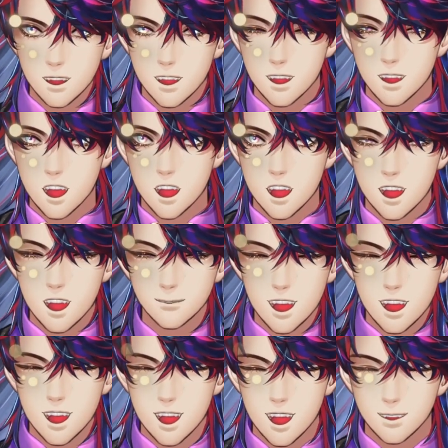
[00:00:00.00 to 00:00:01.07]
Welcome back,
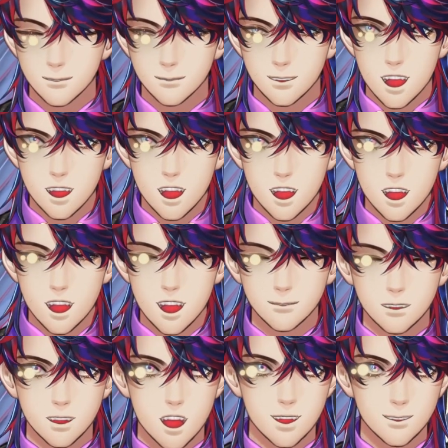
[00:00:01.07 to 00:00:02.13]
everyone. Uh, great work
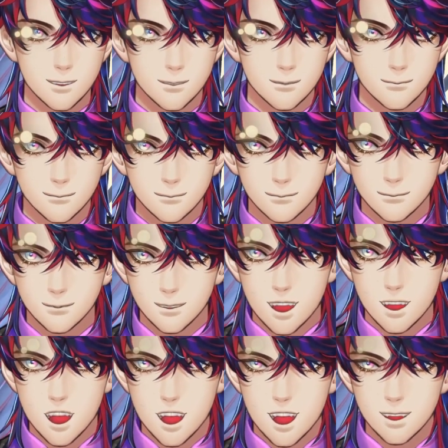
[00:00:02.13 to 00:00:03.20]
today. We're
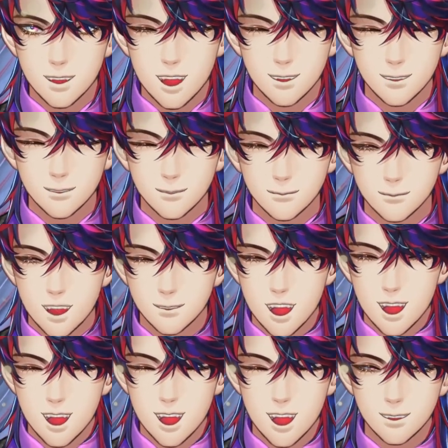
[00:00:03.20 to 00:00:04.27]
back. Thanks,
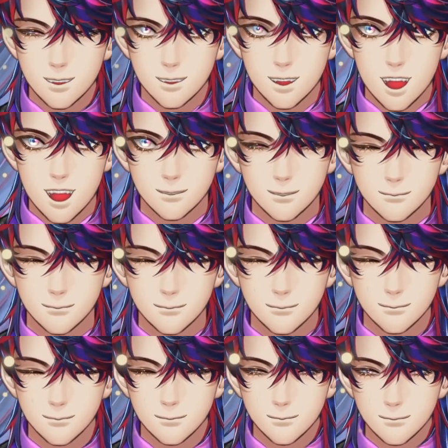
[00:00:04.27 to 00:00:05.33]
Ayane. You too.
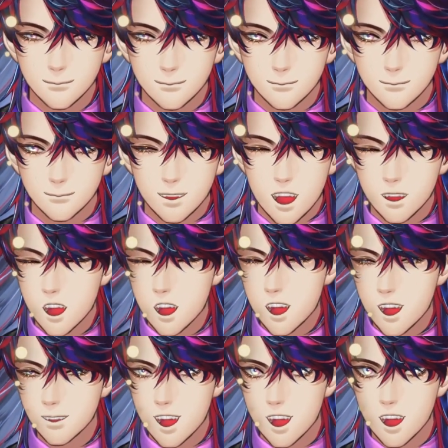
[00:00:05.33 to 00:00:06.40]
We
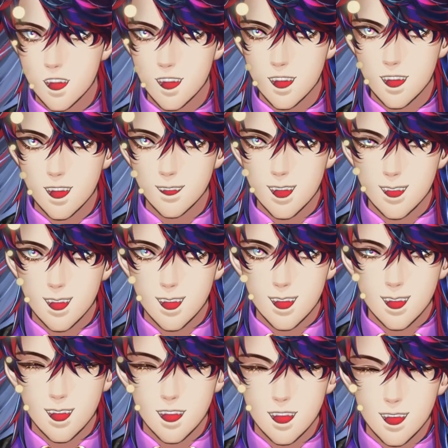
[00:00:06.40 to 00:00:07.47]
finally took down the Katakata
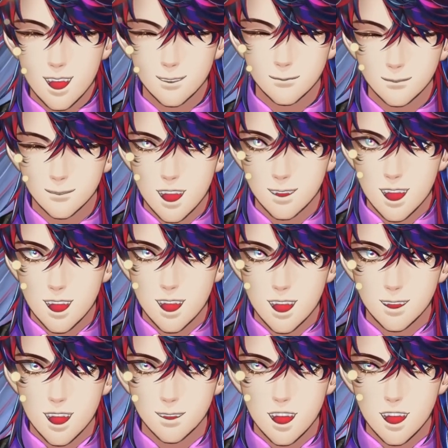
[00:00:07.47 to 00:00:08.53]
Helmet Gang. It should be
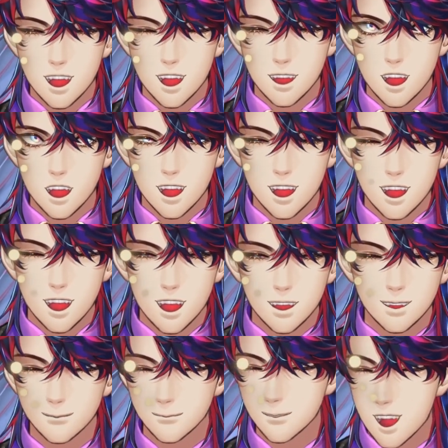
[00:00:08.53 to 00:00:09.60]
smooth sailing from here,
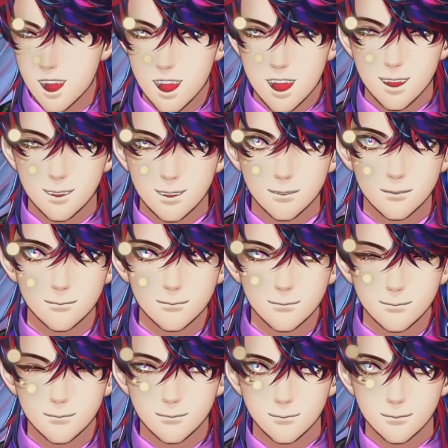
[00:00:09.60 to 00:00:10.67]
uh, as if...
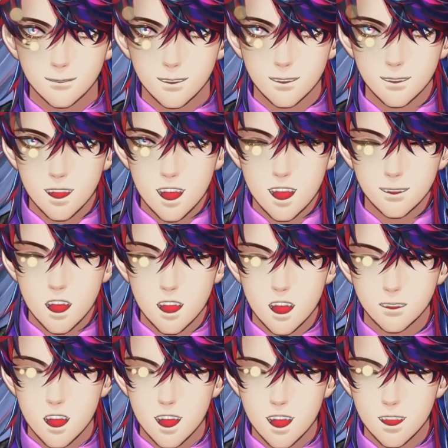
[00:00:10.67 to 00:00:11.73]
More like we can
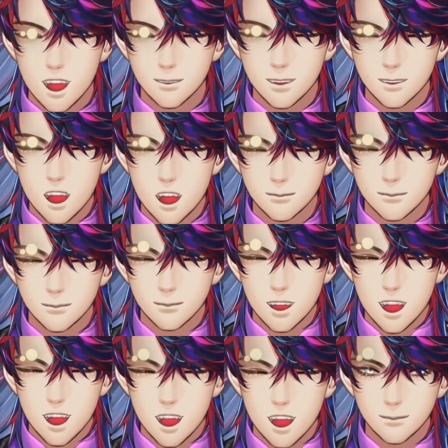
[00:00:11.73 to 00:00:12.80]
finally get to, to
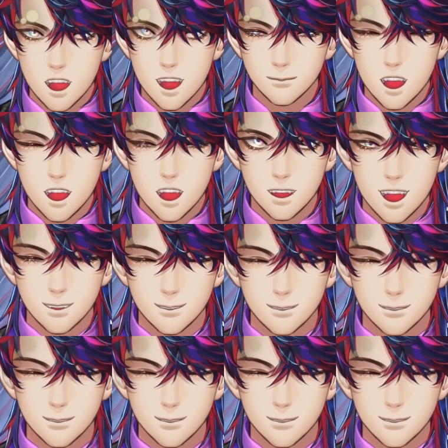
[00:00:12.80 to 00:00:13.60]
more important matters.